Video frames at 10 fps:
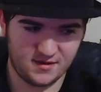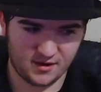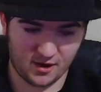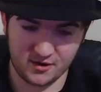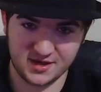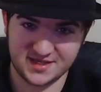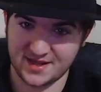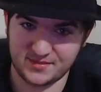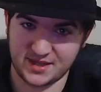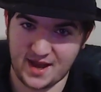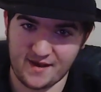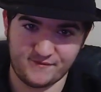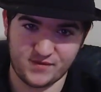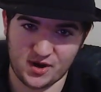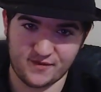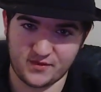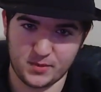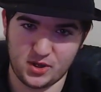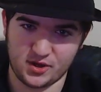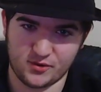Hurt is something I'm very
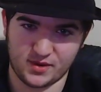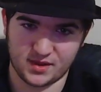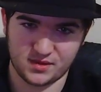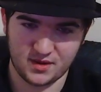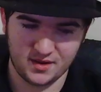familiar with.